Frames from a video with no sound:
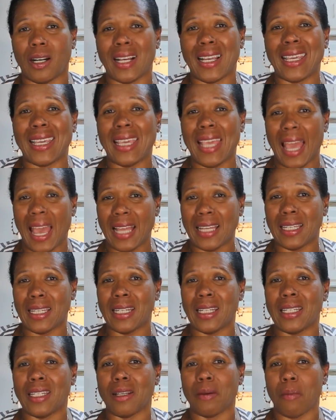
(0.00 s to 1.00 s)
a
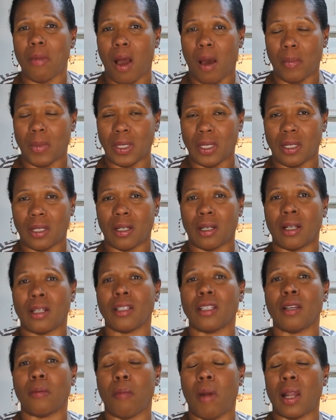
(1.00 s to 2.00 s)
candy thermometer
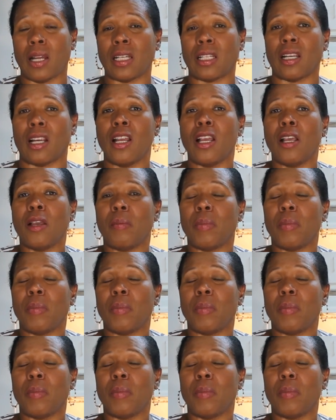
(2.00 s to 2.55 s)
to monitor,